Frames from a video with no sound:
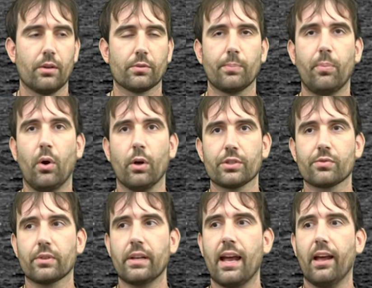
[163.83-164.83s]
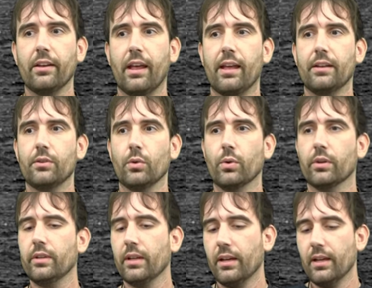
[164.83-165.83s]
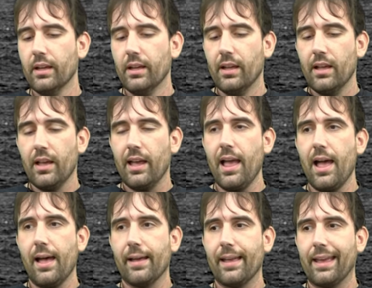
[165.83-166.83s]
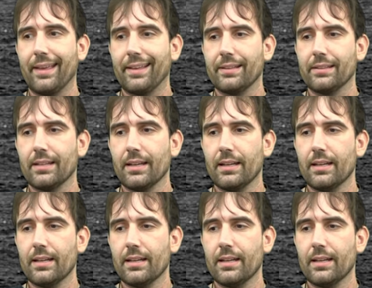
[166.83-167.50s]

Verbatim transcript: Repulse, Renown, and Hood, uh, and